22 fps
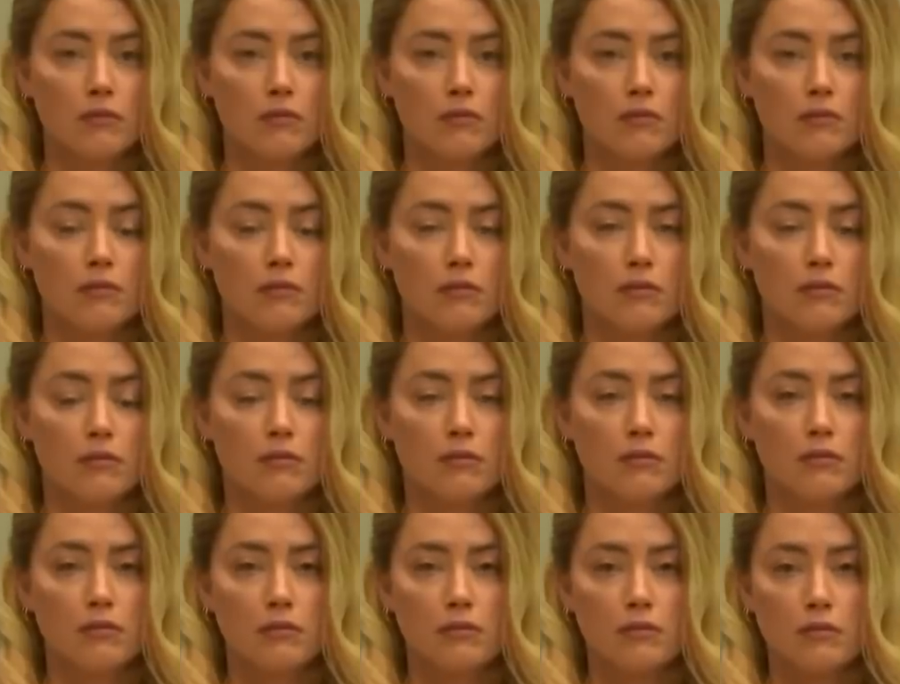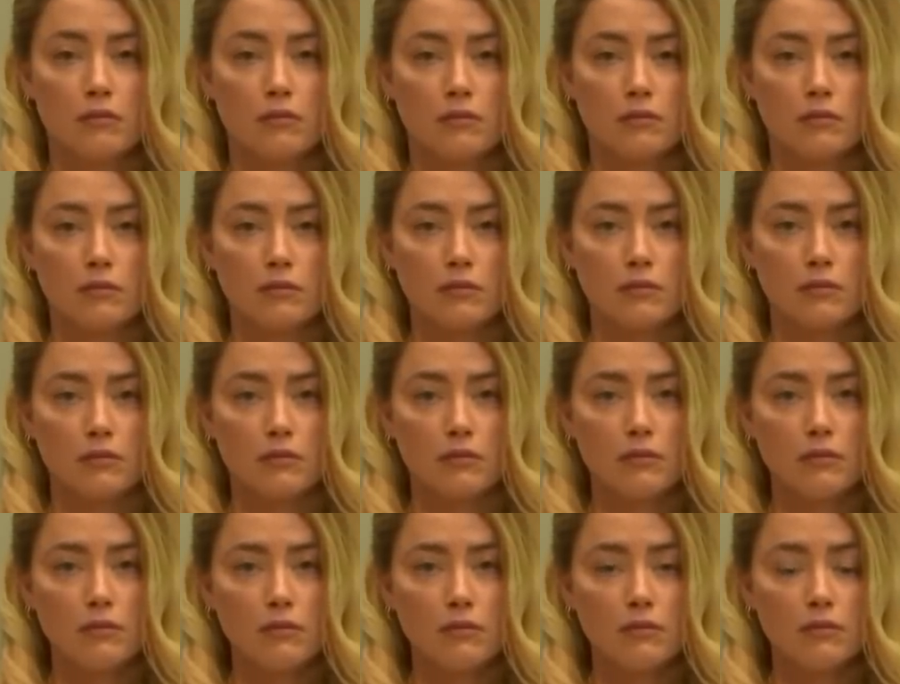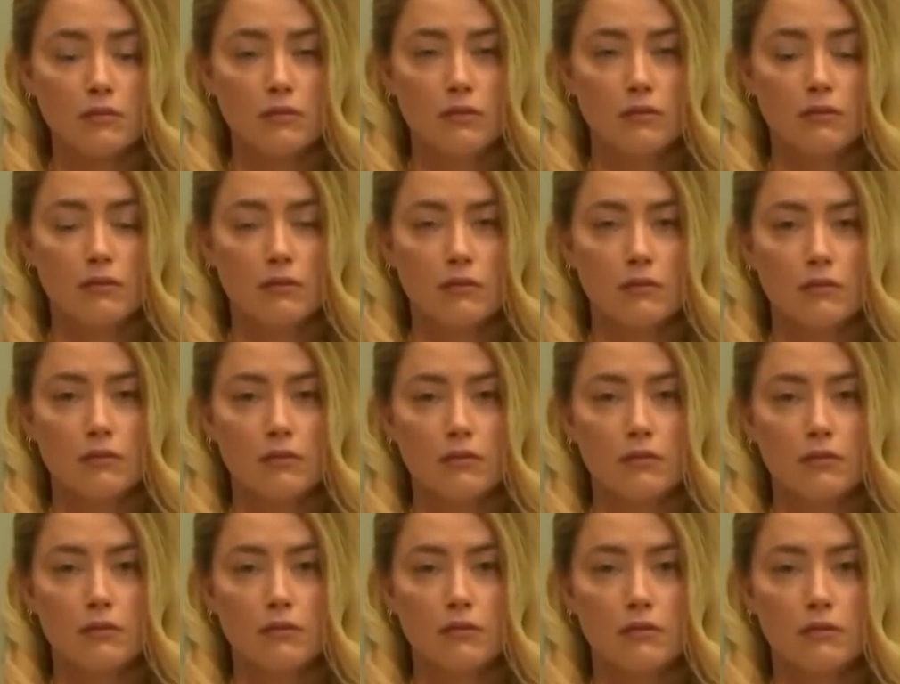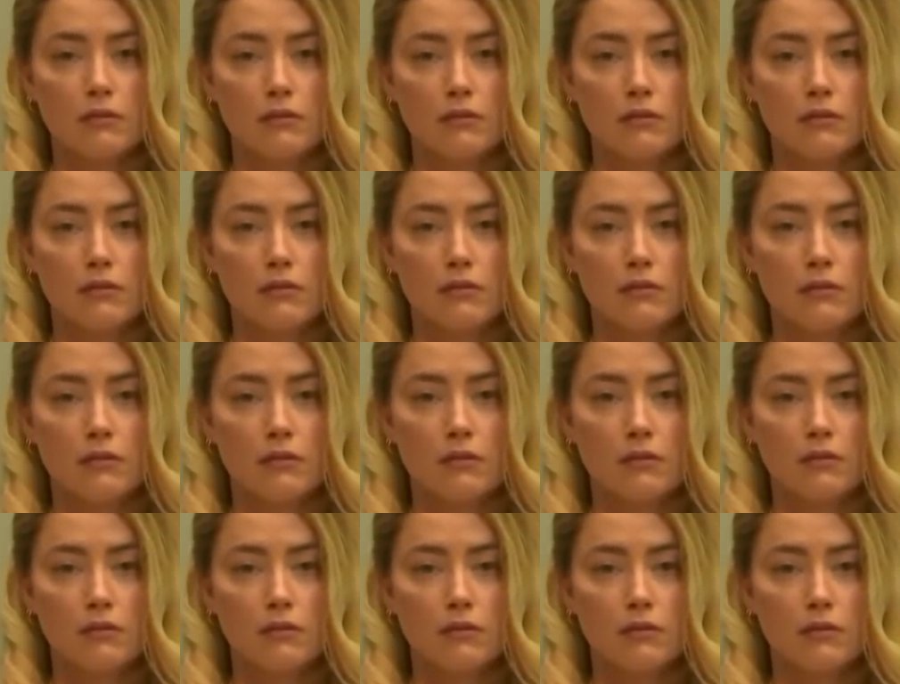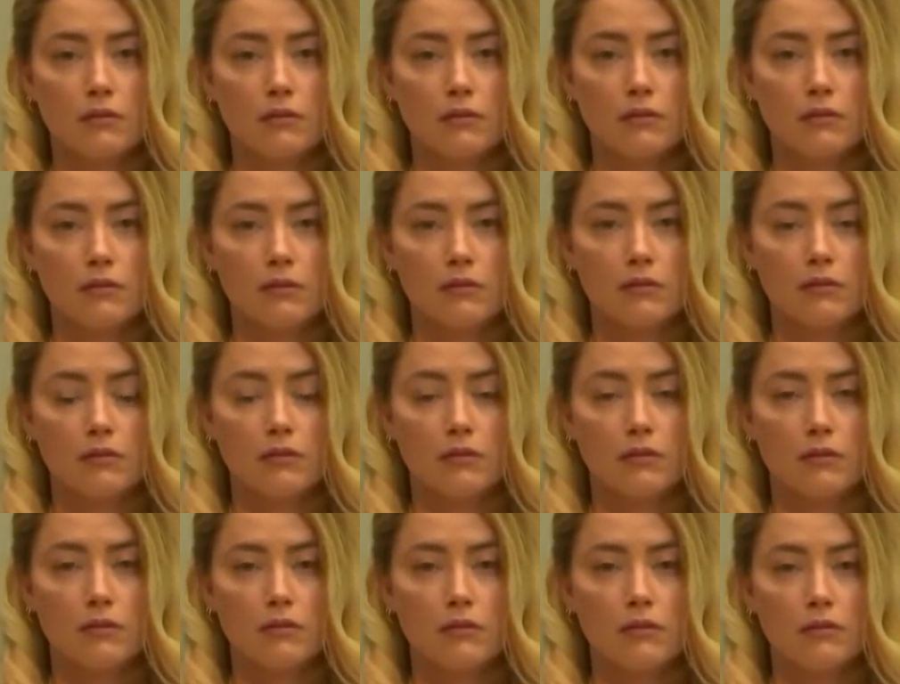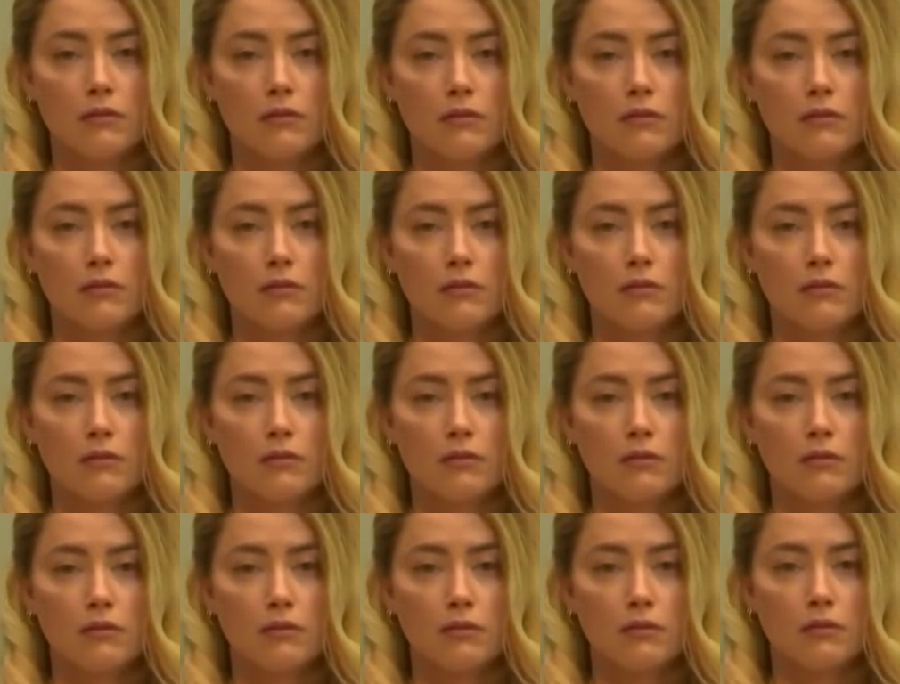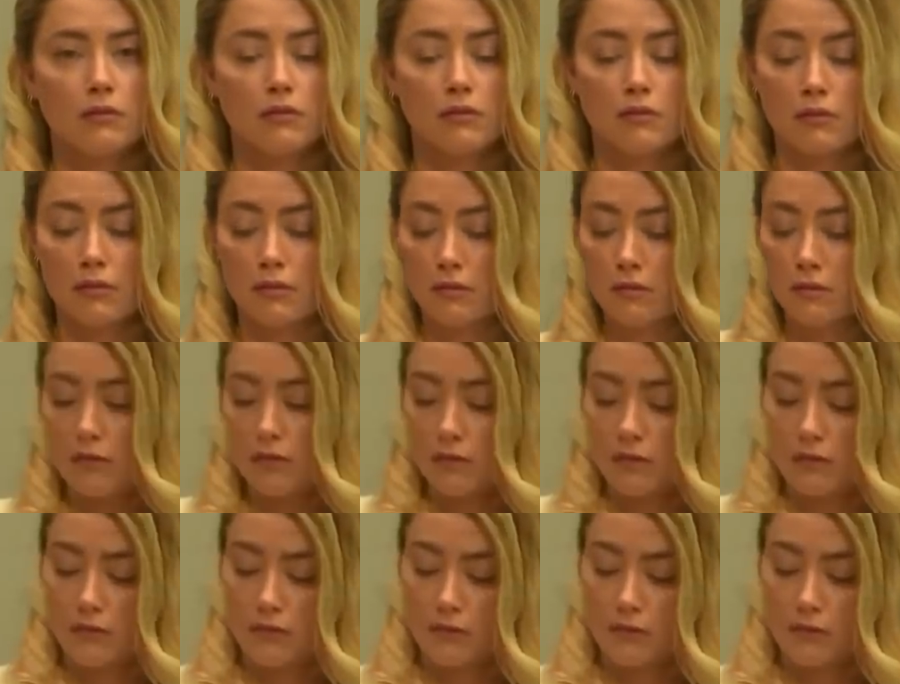The person shown says nothing.